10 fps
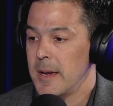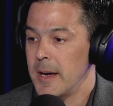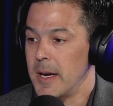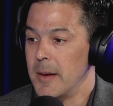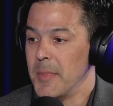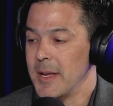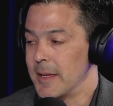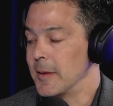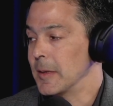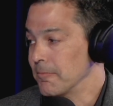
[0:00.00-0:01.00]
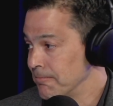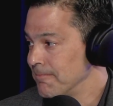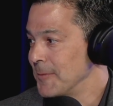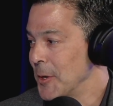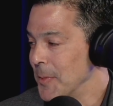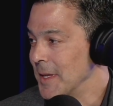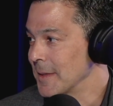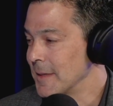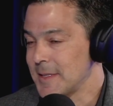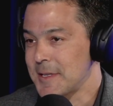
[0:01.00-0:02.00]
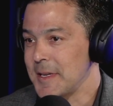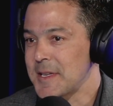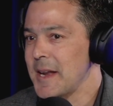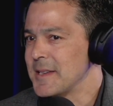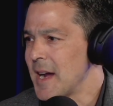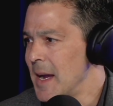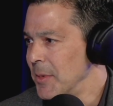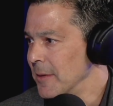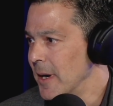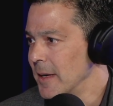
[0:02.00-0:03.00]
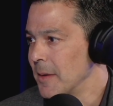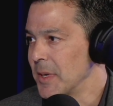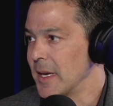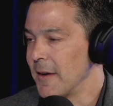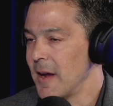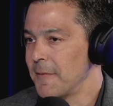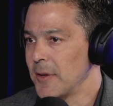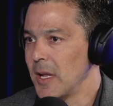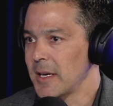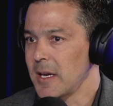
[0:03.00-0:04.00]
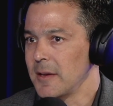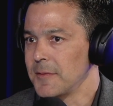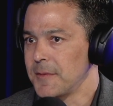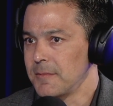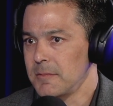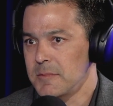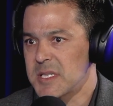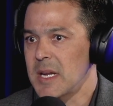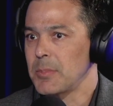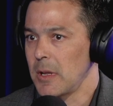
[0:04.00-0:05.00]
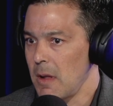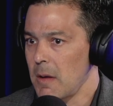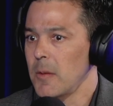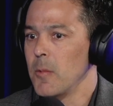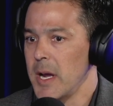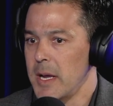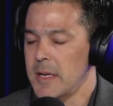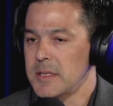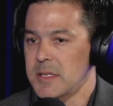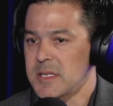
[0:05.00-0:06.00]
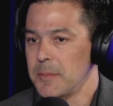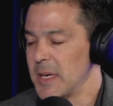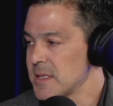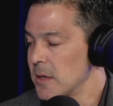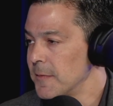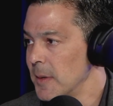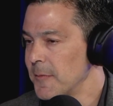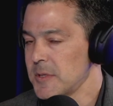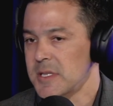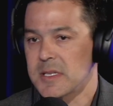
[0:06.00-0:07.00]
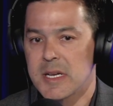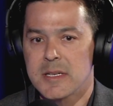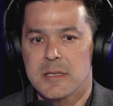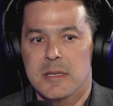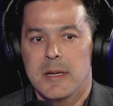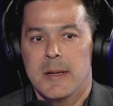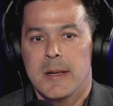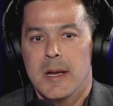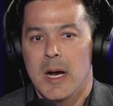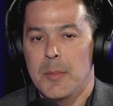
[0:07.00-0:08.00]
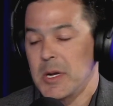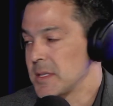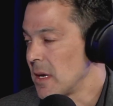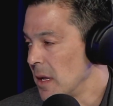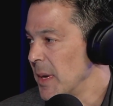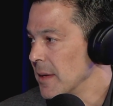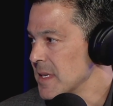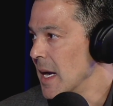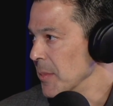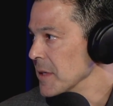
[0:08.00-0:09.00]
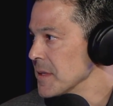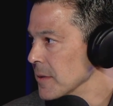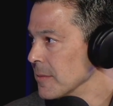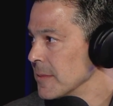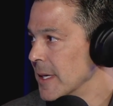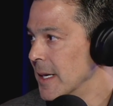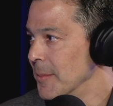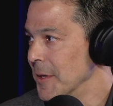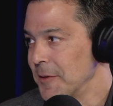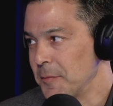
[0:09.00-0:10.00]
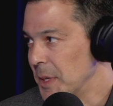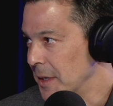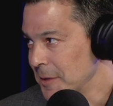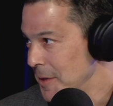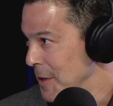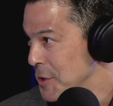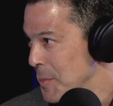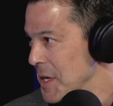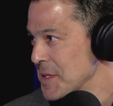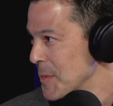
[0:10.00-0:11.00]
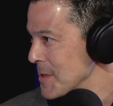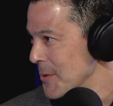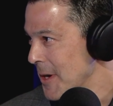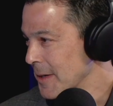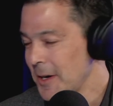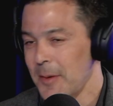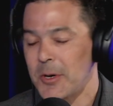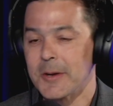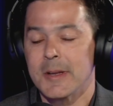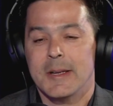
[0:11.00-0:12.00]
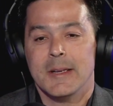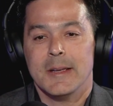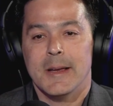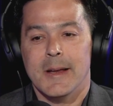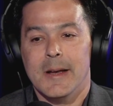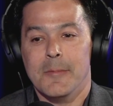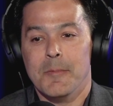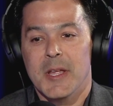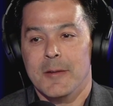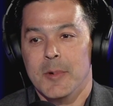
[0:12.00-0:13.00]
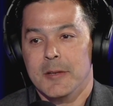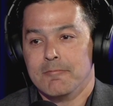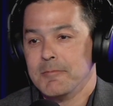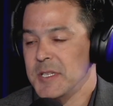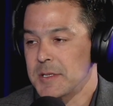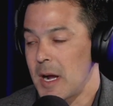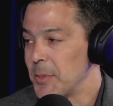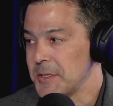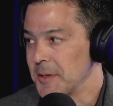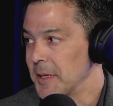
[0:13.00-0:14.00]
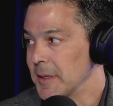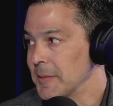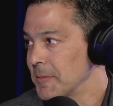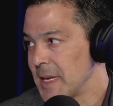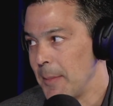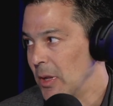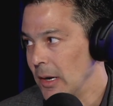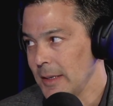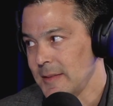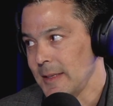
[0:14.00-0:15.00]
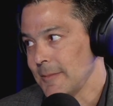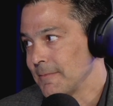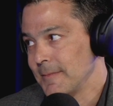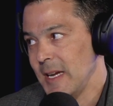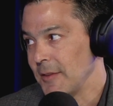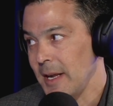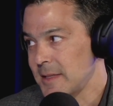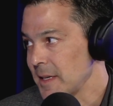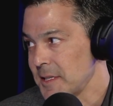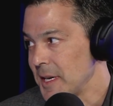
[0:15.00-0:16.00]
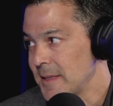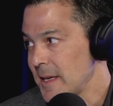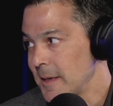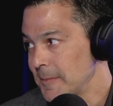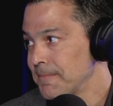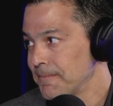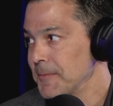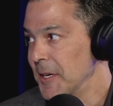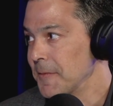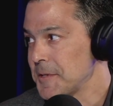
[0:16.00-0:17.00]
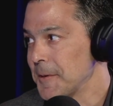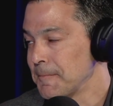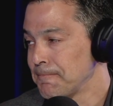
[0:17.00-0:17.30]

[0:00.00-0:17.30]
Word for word: Um, and then you know when they it's it's kind of timing, right? I mean, I, I, feel like I've stepped along the way to set myself up for success, uh, but it's all about timing too. Um, and you've been a, a, tremendous mentor, Dr. Hubbard. Um, and when this opportunity came along, is like I've got to take a chance at it. Yeah, for sure.